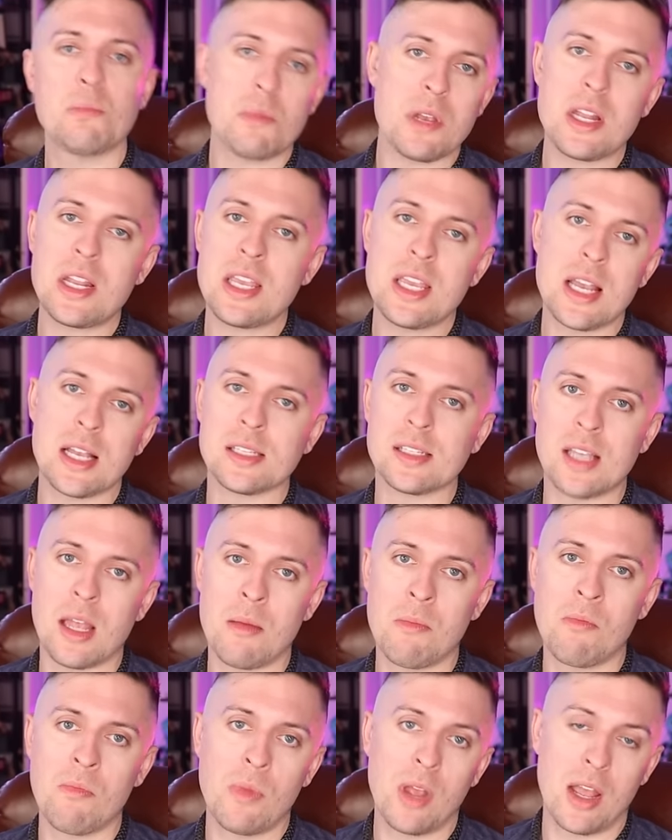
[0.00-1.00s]

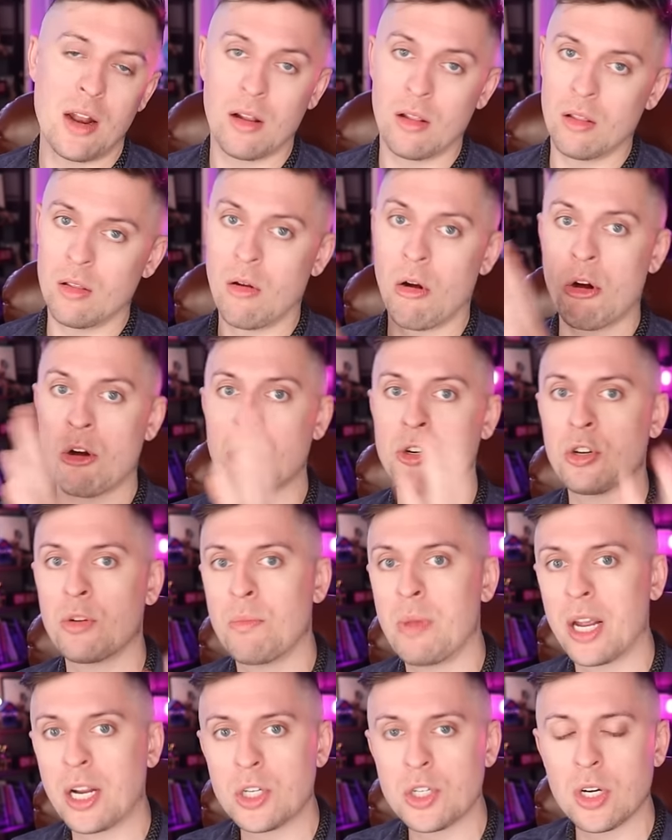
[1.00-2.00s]
BDSM in a larger
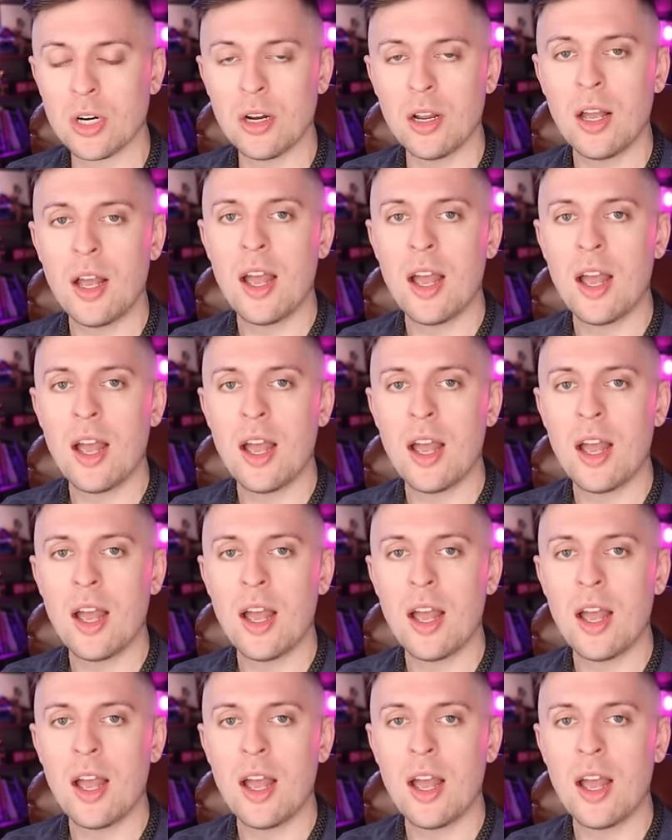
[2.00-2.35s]
picture